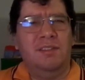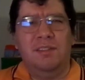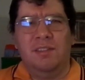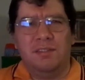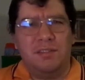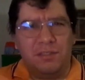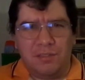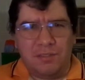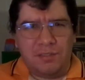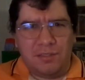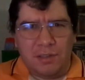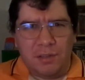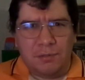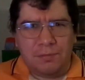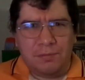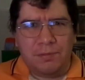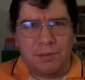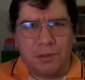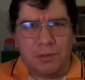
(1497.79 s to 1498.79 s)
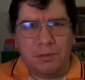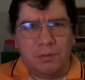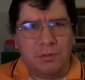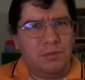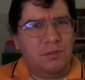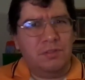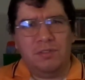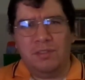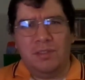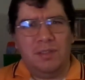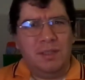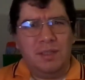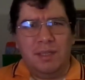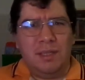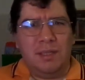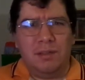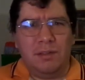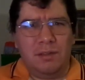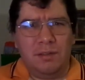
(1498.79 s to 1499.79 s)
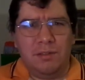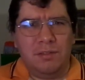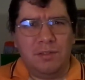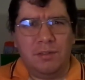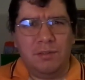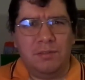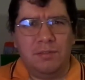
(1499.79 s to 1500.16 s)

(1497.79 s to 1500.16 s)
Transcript: such as cell phones and all this